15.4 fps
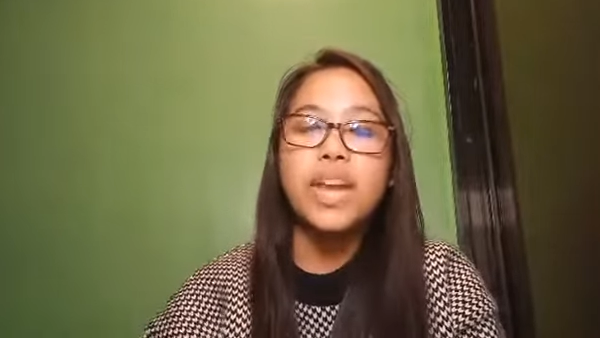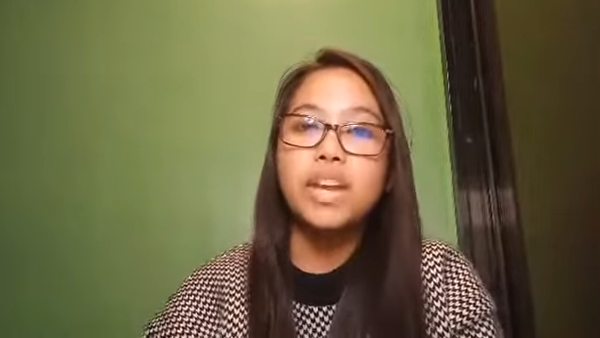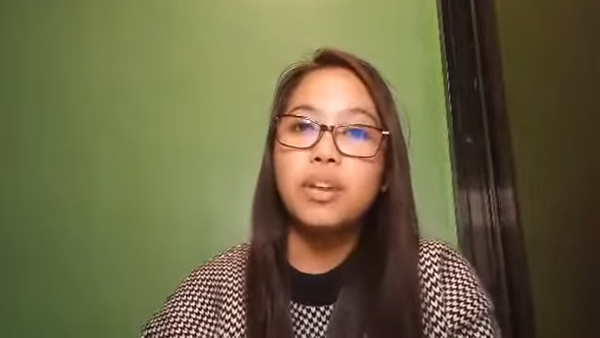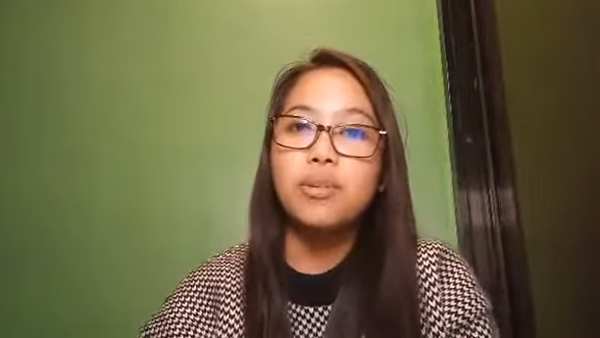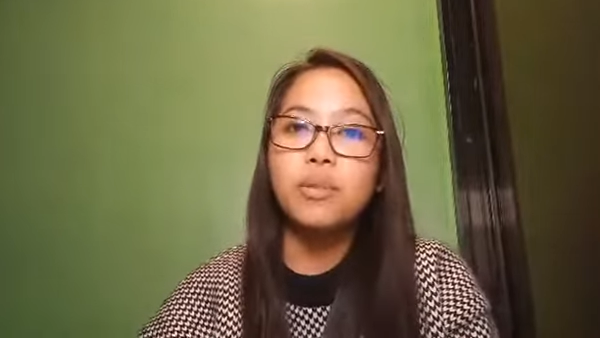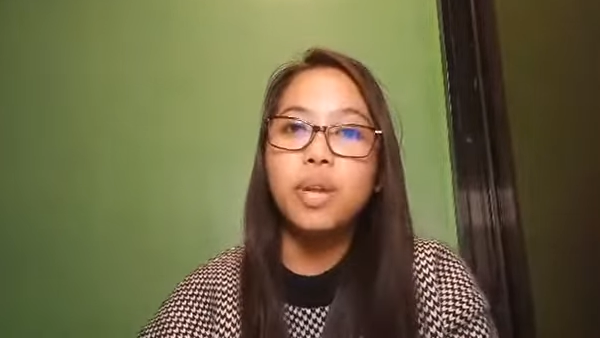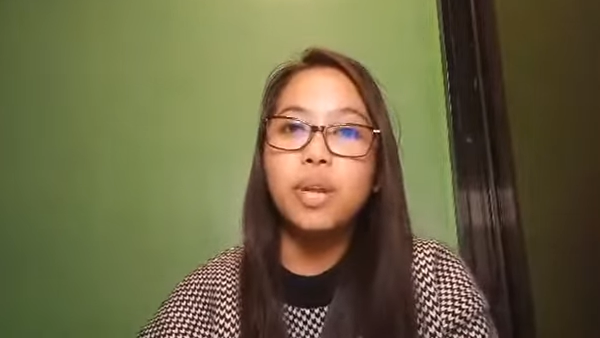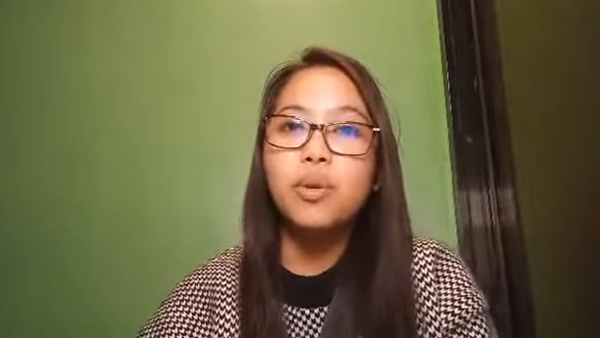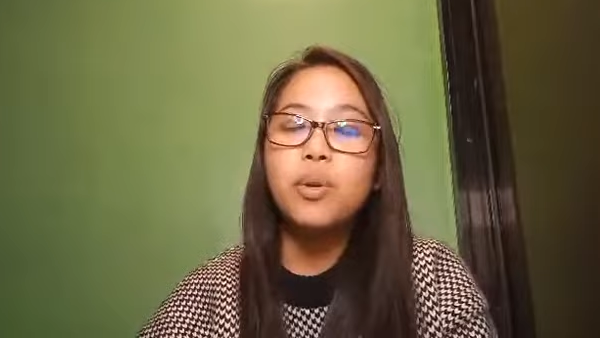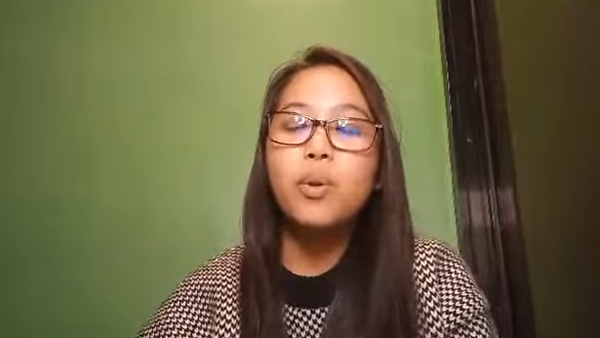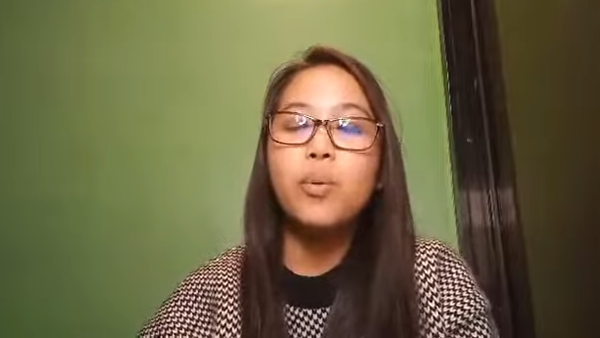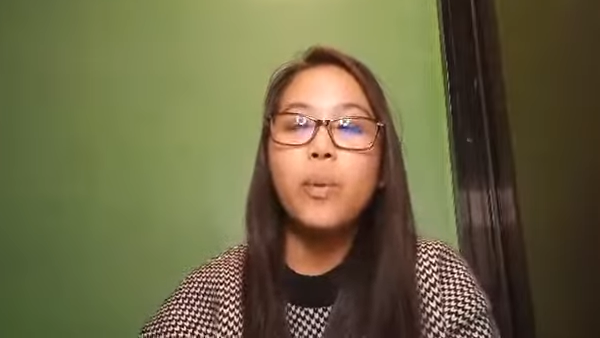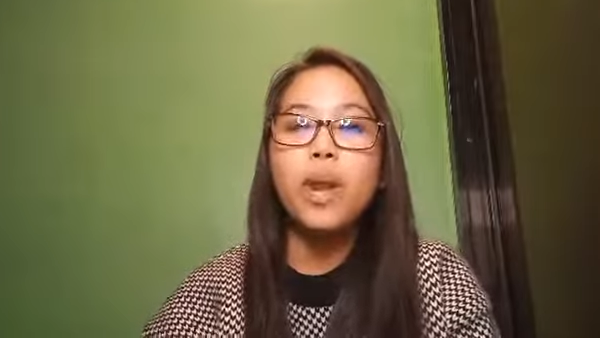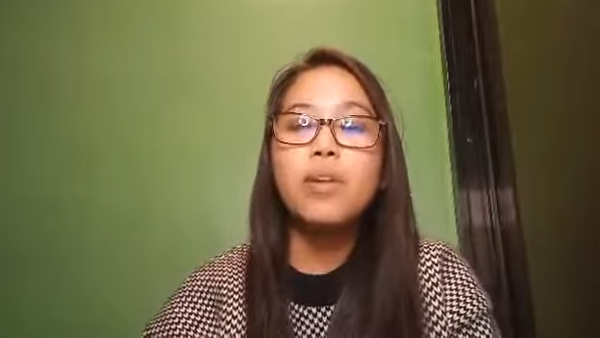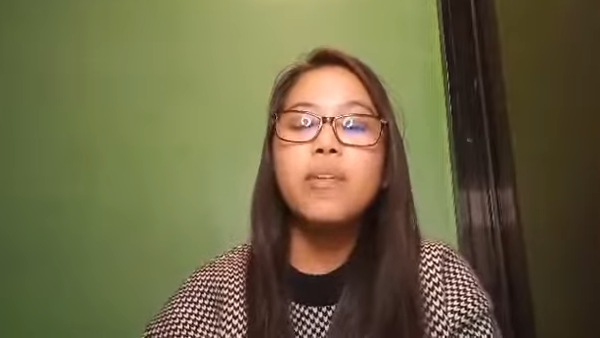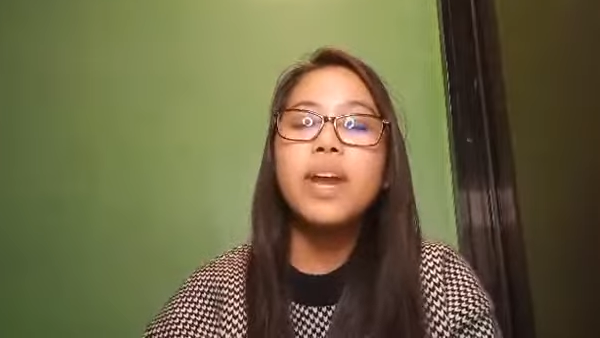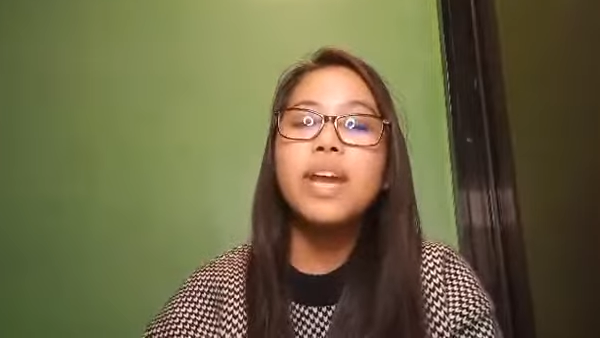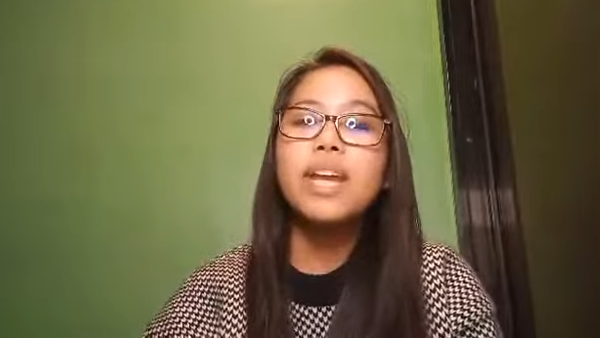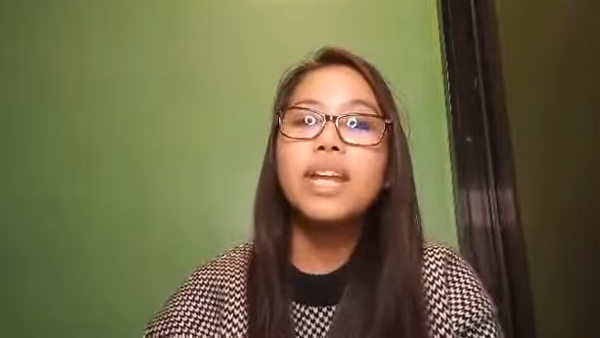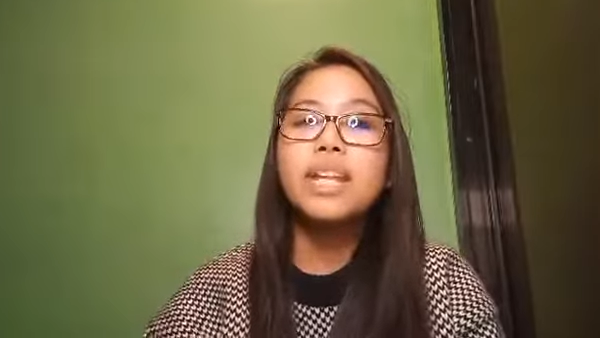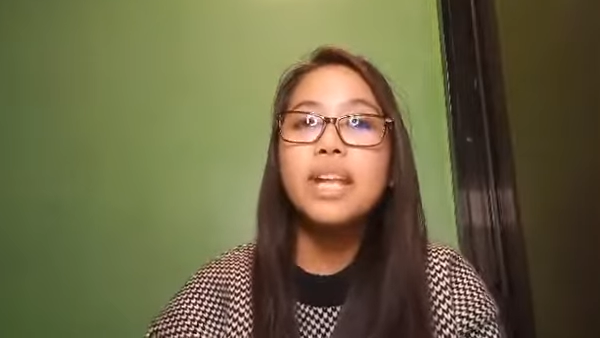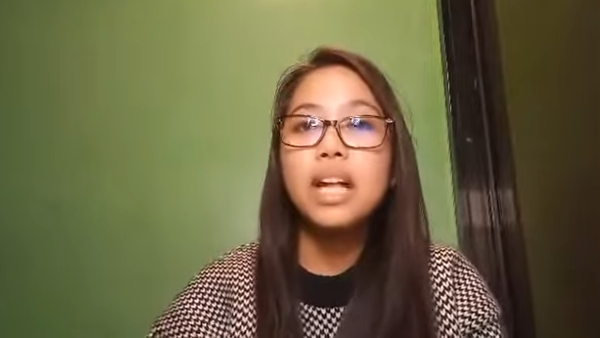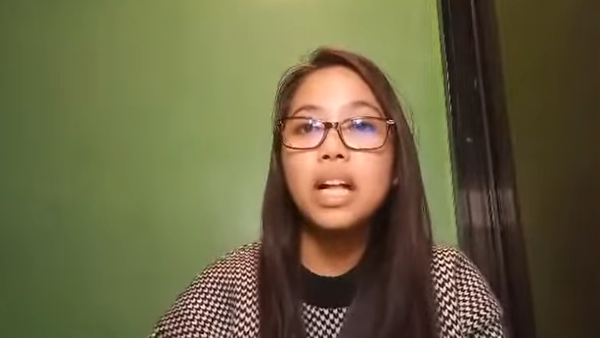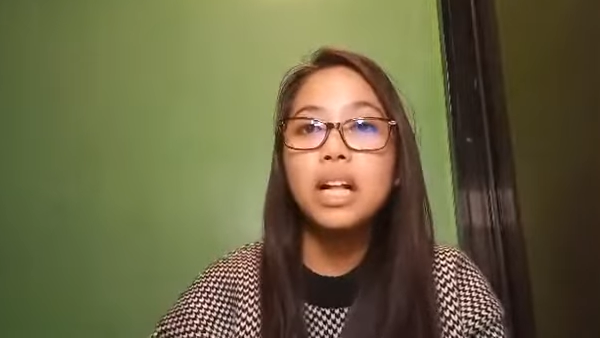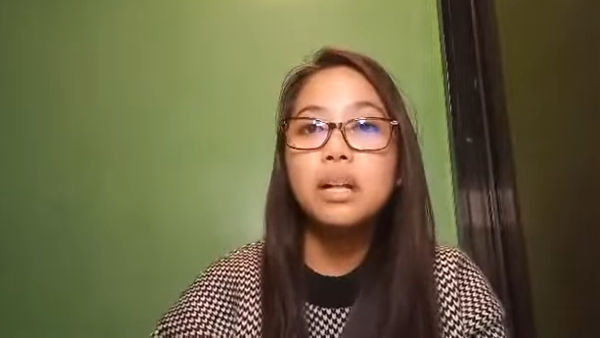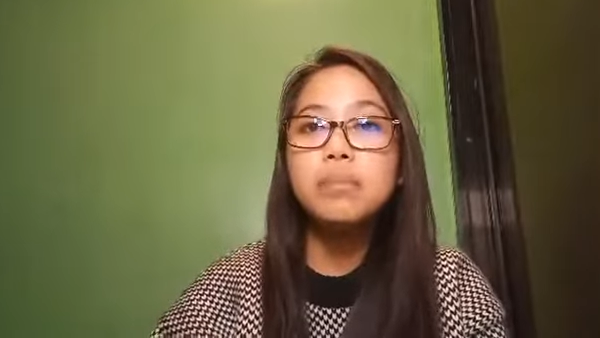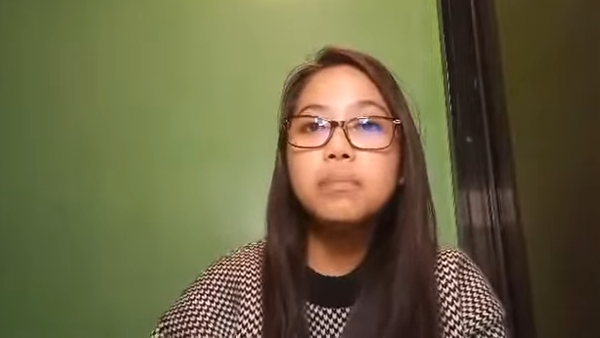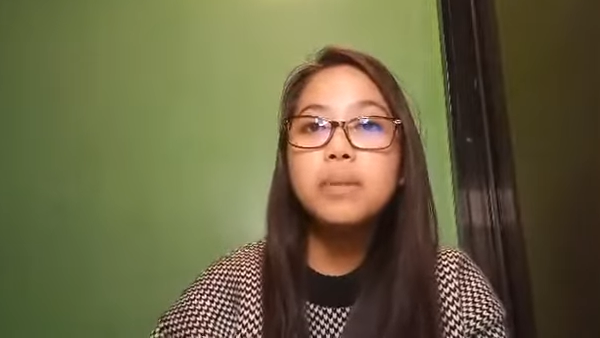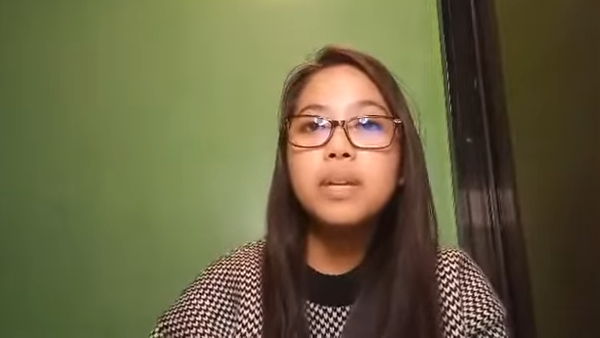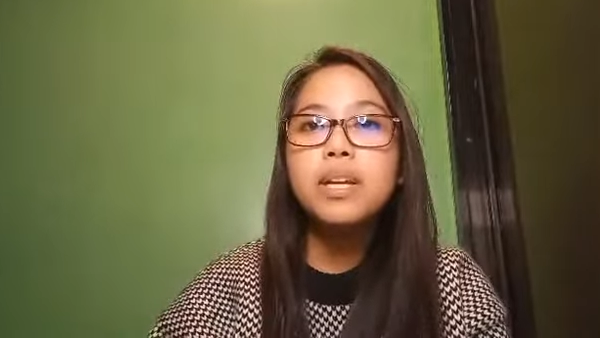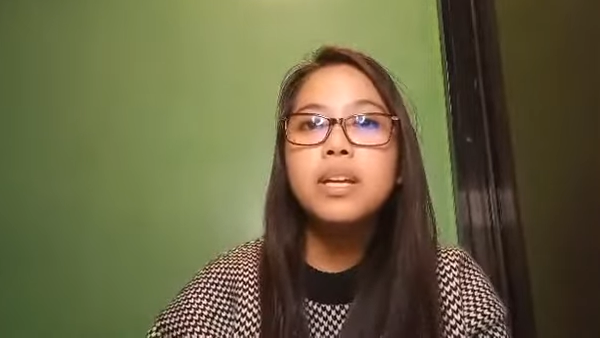career where I can
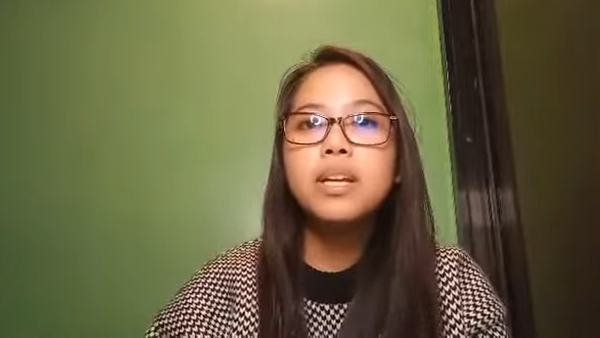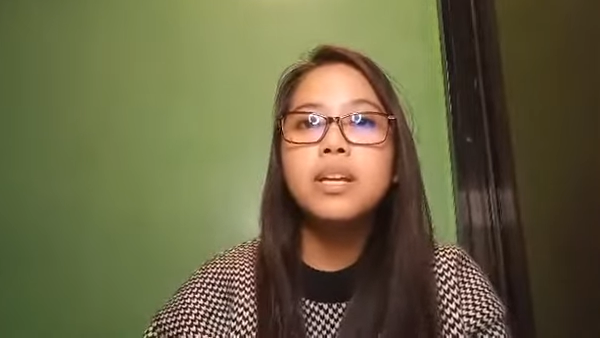help